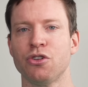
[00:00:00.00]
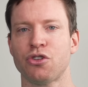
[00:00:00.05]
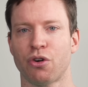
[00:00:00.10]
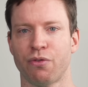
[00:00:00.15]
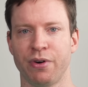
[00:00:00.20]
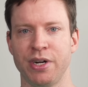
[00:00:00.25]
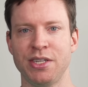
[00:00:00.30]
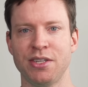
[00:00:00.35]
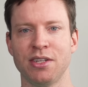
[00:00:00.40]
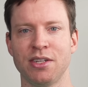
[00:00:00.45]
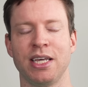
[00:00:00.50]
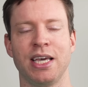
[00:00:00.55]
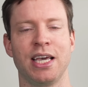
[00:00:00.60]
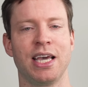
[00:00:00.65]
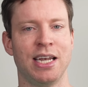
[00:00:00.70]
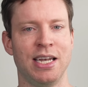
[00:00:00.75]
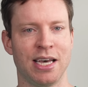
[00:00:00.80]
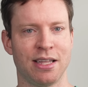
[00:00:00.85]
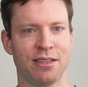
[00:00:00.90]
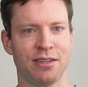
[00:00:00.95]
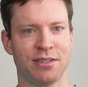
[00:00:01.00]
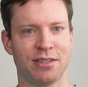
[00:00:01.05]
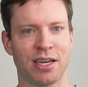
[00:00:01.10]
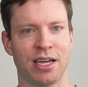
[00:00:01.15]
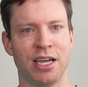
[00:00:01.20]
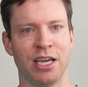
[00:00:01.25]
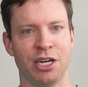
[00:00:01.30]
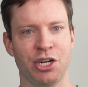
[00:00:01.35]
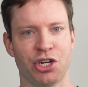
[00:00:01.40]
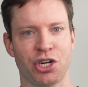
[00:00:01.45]
So recently, another
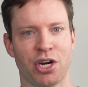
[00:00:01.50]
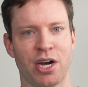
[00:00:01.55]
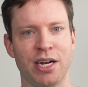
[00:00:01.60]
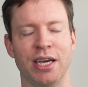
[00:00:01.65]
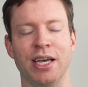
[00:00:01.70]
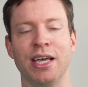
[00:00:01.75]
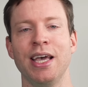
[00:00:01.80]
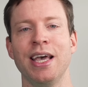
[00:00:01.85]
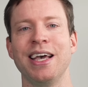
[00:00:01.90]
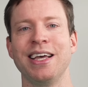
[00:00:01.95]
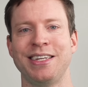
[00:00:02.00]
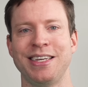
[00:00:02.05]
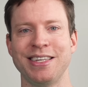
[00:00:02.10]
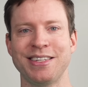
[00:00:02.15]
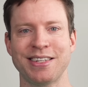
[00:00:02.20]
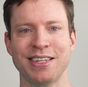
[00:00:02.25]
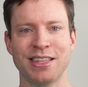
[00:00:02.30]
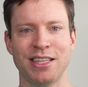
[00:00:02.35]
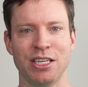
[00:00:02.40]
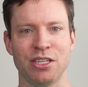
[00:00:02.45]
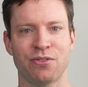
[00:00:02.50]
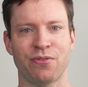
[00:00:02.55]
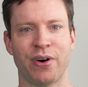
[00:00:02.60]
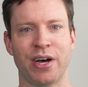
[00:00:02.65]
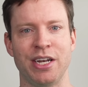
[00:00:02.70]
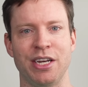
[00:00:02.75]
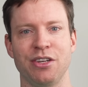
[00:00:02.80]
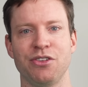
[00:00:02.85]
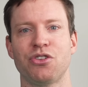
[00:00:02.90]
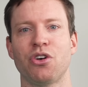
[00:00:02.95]
study in China tested these
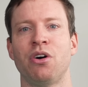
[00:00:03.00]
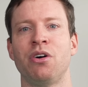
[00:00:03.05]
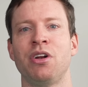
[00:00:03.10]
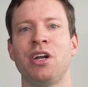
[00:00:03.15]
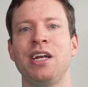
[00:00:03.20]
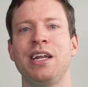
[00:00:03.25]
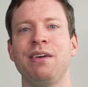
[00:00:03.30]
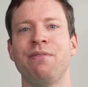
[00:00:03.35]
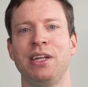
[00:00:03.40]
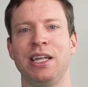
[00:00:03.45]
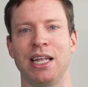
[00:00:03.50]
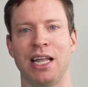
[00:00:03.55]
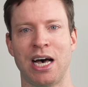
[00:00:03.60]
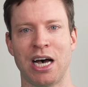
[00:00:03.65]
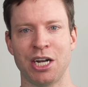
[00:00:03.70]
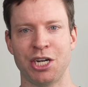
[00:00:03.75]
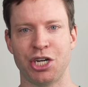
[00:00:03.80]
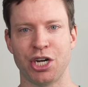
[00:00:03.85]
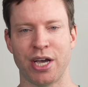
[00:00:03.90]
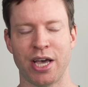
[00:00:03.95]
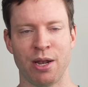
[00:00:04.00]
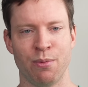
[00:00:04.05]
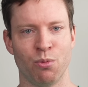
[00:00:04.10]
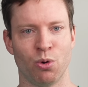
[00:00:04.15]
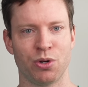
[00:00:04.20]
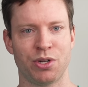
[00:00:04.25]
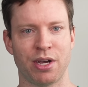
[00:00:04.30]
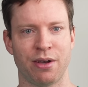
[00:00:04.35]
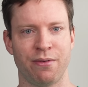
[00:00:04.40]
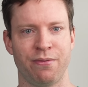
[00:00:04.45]
findings on an even larger and
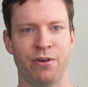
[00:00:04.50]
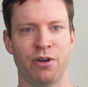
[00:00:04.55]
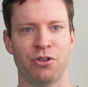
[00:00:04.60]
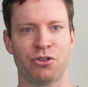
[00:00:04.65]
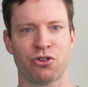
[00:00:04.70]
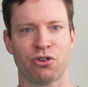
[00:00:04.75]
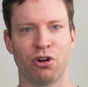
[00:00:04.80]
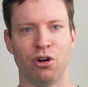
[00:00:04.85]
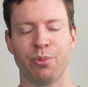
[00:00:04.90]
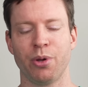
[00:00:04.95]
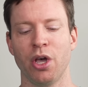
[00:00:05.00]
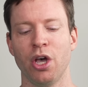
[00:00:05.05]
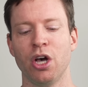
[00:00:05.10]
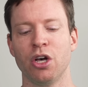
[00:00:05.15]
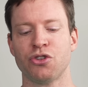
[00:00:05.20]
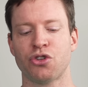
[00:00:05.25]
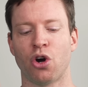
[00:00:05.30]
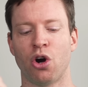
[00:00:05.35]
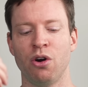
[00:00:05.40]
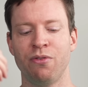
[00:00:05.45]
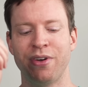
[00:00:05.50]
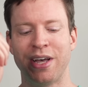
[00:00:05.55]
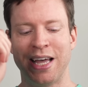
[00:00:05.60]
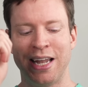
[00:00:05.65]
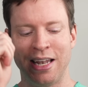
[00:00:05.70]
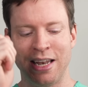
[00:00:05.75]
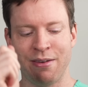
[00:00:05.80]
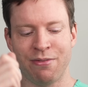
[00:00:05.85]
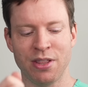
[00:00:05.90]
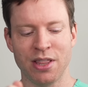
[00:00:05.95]
more diverse group. So over
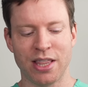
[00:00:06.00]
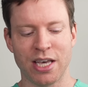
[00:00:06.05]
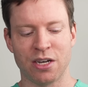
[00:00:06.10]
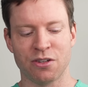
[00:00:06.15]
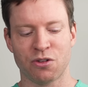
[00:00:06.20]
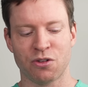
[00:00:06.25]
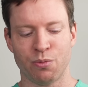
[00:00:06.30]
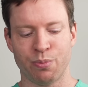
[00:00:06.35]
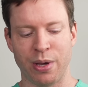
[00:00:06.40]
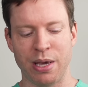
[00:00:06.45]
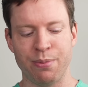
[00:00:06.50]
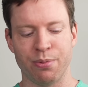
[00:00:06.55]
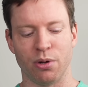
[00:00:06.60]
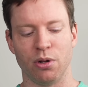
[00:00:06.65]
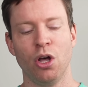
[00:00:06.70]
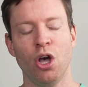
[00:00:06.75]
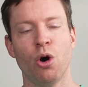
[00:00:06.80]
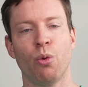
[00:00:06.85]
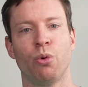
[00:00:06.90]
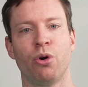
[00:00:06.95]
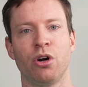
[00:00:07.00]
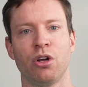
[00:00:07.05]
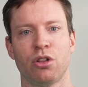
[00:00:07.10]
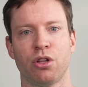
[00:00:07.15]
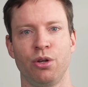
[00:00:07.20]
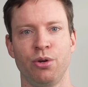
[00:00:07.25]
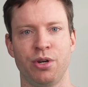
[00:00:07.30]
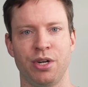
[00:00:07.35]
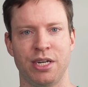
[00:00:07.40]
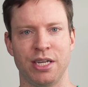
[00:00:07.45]
11,000 people were
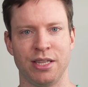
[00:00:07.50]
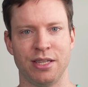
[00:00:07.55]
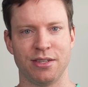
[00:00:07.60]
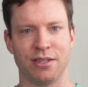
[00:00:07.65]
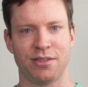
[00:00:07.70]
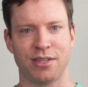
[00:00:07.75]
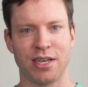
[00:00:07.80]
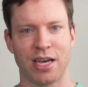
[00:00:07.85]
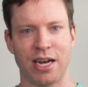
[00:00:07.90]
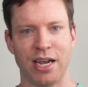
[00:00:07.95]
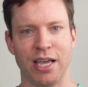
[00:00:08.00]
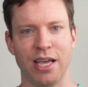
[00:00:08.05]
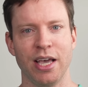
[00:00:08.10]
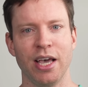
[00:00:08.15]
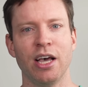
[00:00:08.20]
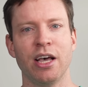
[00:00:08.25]
included in the study.